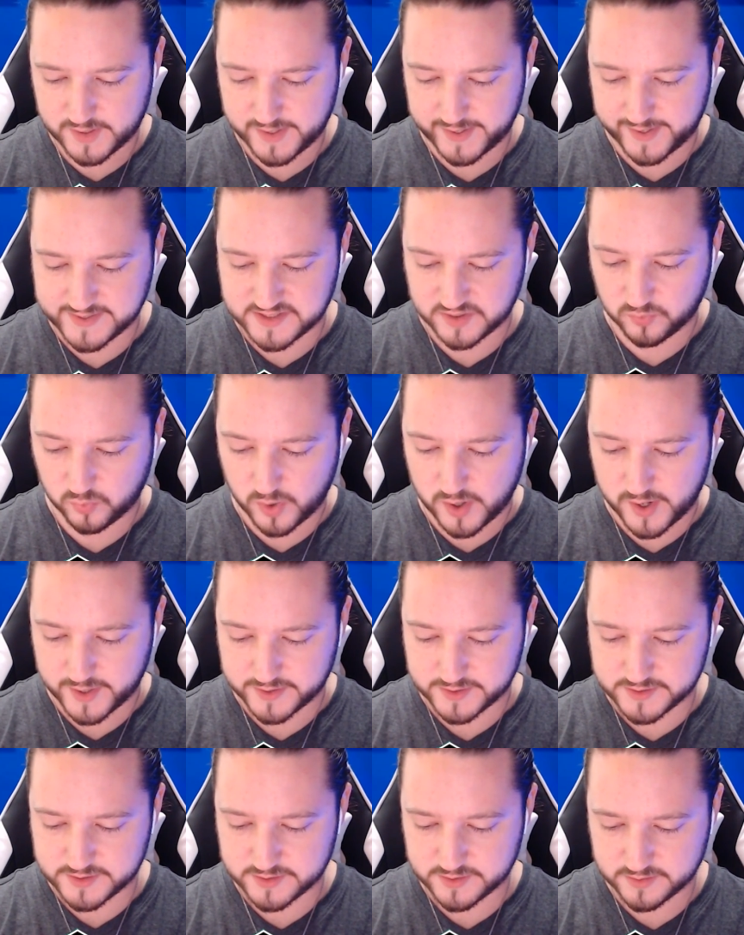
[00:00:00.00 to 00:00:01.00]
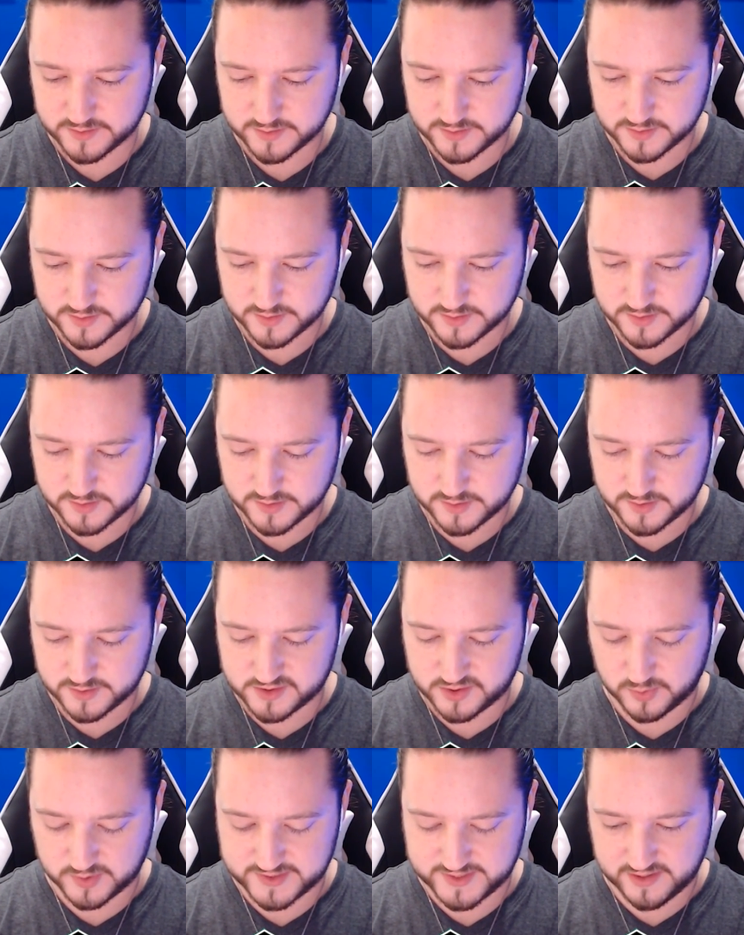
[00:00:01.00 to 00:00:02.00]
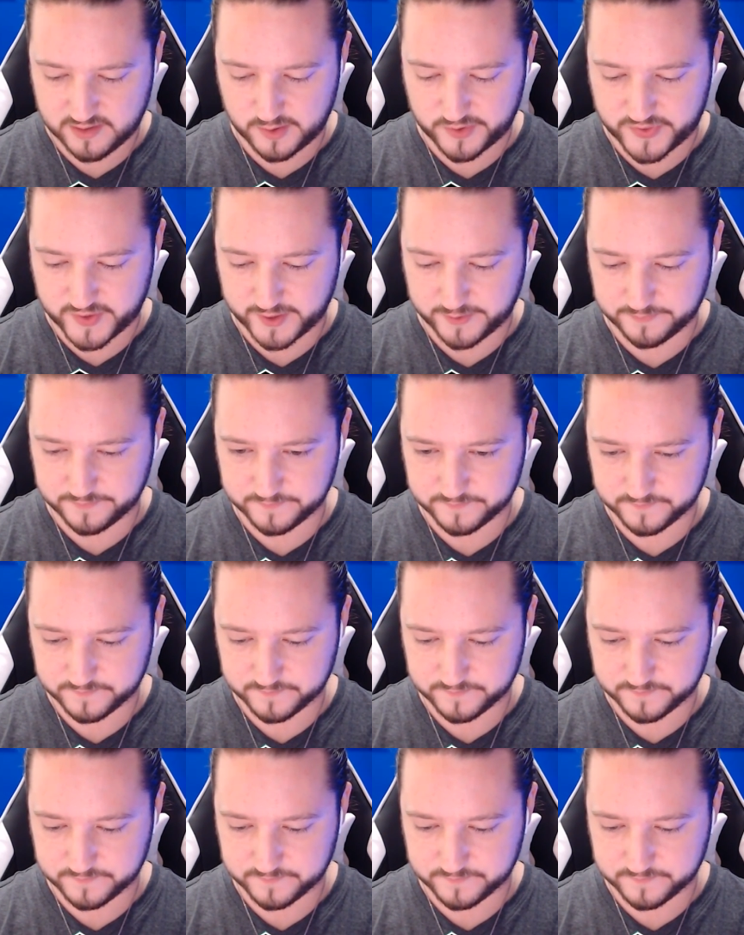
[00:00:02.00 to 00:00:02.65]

I guess it was. So we'll deal with it.